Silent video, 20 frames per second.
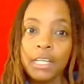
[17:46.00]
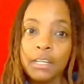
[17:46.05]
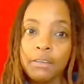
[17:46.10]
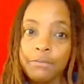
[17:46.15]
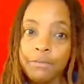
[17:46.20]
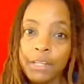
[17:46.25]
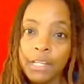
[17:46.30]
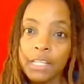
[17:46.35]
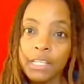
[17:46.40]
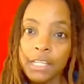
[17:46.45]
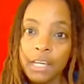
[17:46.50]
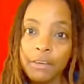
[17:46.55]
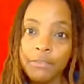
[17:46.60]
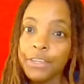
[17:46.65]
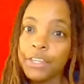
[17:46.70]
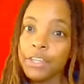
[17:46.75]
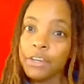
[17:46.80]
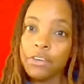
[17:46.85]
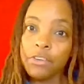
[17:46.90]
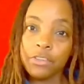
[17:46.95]
And in
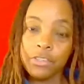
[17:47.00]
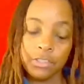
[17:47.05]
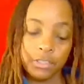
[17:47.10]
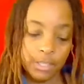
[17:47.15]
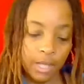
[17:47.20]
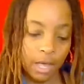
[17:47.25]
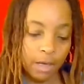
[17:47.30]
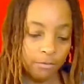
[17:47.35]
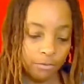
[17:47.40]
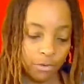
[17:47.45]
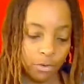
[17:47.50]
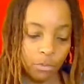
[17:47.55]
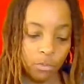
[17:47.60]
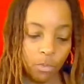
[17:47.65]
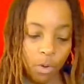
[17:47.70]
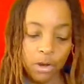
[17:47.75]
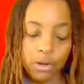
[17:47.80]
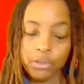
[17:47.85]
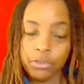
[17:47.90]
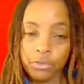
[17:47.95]
Philadelphia, there are several
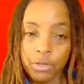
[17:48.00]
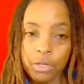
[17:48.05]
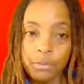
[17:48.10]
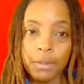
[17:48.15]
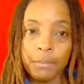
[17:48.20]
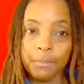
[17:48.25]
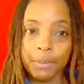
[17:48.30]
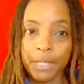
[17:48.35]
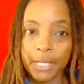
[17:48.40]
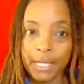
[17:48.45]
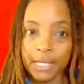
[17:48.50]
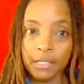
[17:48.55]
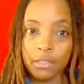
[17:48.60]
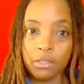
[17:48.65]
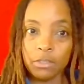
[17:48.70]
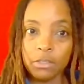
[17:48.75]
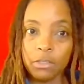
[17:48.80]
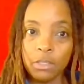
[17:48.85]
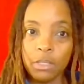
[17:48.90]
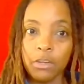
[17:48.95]
water treatment
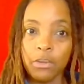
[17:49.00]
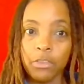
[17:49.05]
plants.